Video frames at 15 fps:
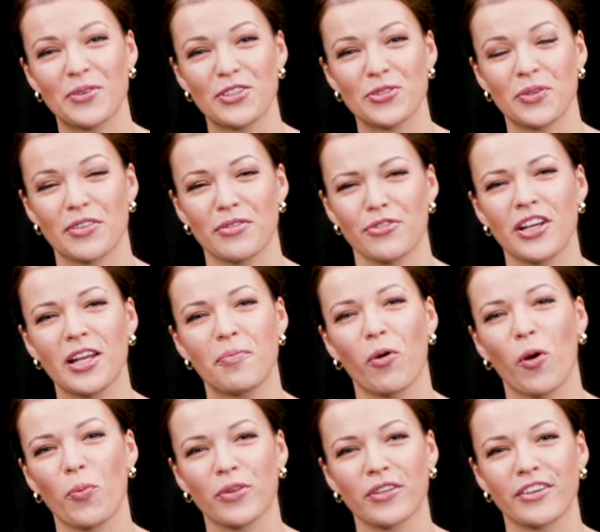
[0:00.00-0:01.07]
which were really
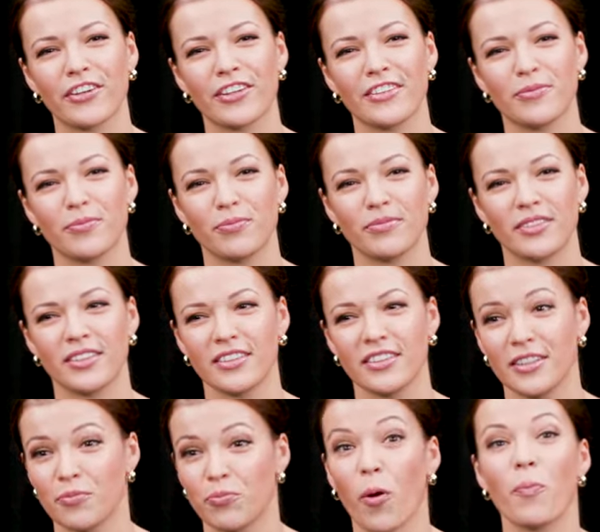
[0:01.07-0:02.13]
popular
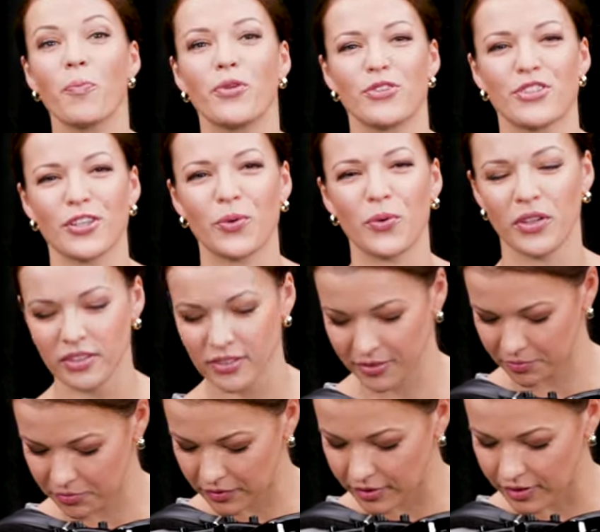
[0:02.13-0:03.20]
in pop music world,
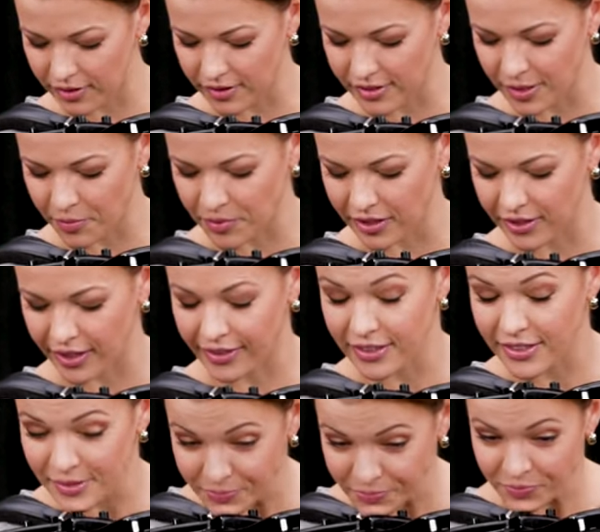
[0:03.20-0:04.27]
something like
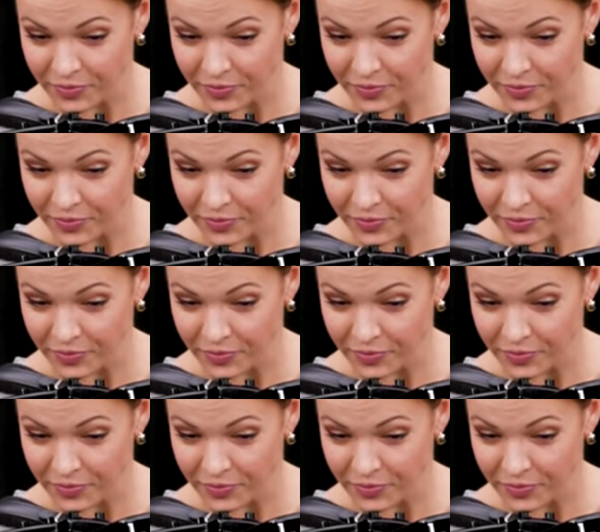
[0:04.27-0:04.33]
this.